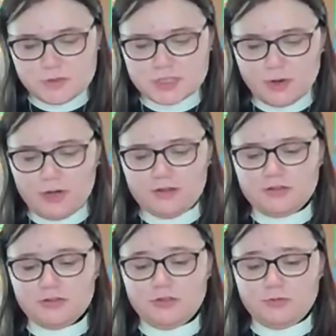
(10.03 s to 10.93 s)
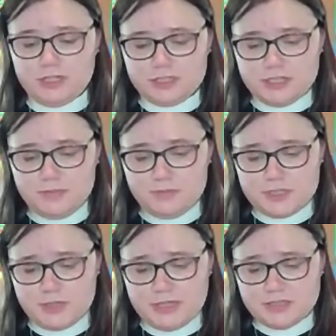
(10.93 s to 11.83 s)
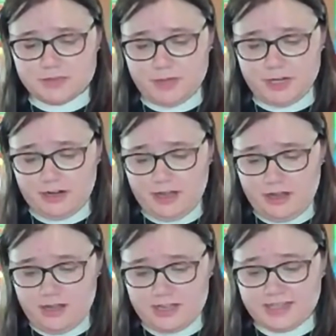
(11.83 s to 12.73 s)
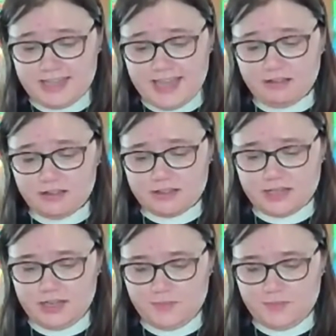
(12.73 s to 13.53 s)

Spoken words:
was going through the region between Samaria and Galilee.